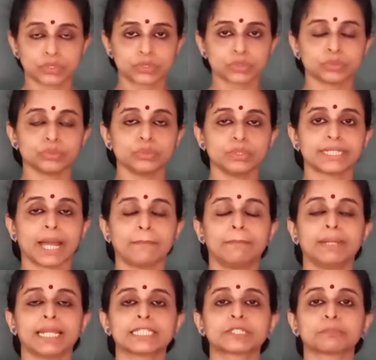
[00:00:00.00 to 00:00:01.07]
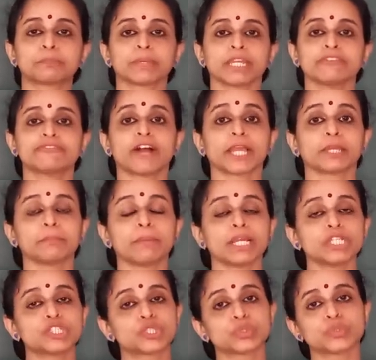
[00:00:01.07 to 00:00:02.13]
2 doublet P 5
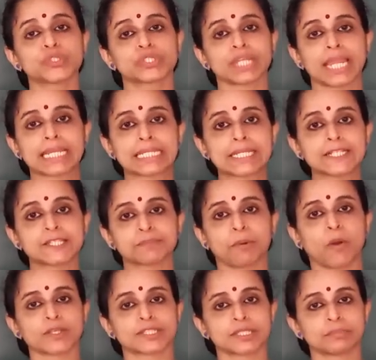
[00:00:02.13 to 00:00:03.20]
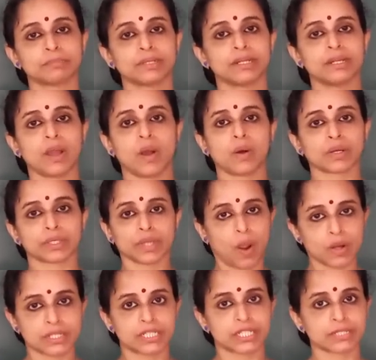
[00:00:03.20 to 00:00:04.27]
by 2 state is possible or
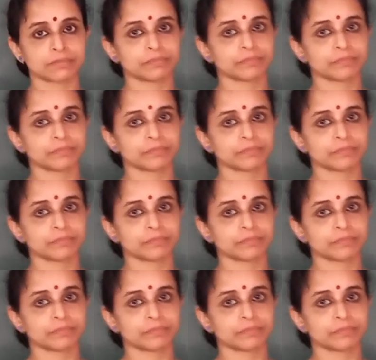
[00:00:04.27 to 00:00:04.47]
not.